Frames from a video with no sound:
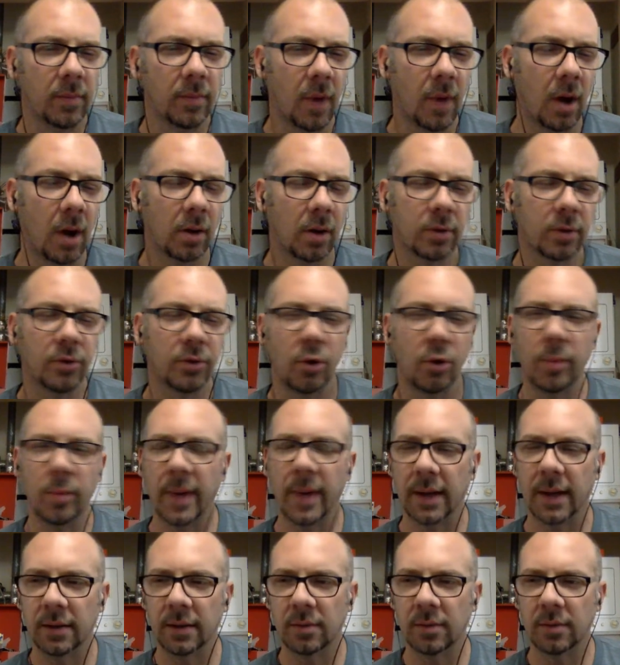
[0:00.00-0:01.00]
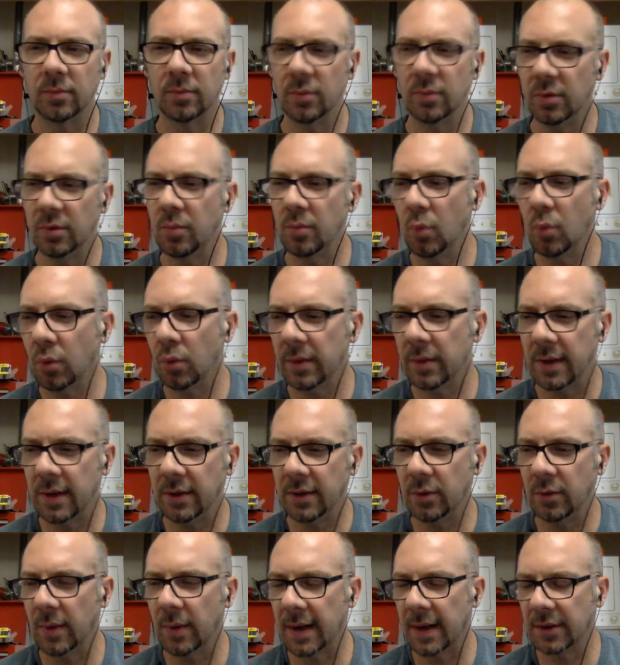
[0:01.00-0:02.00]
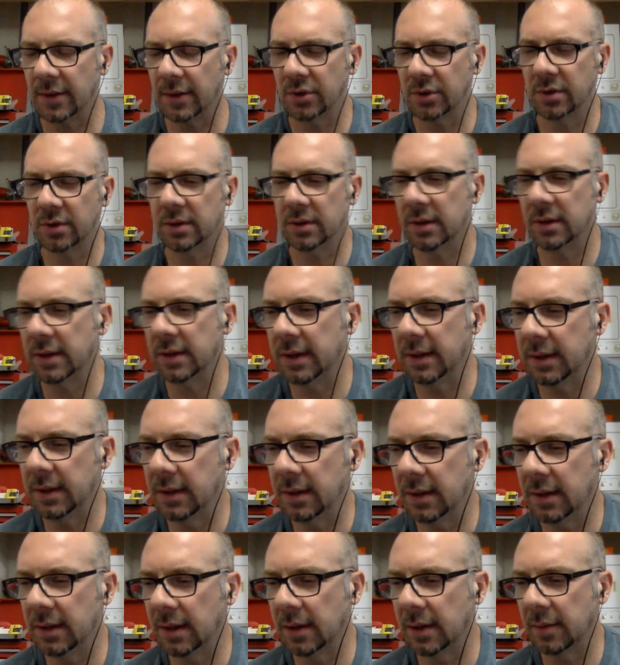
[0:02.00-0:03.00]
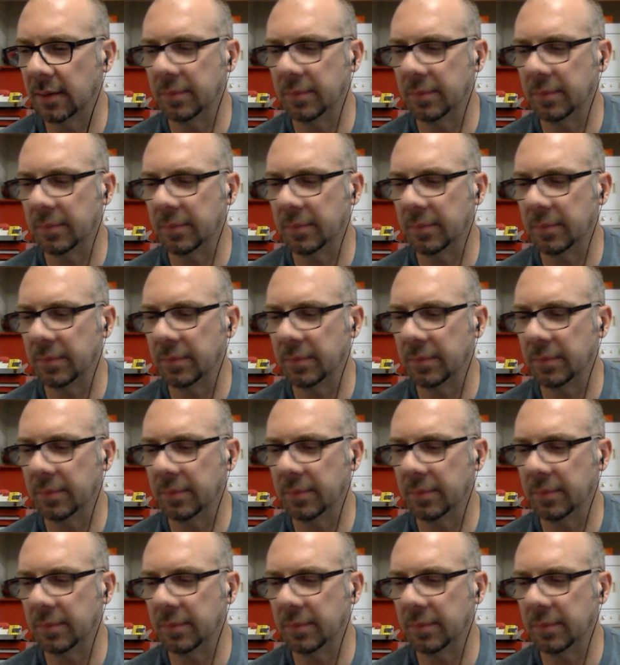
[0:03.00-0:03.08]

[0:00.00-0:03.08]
are a nomad, the more that you actually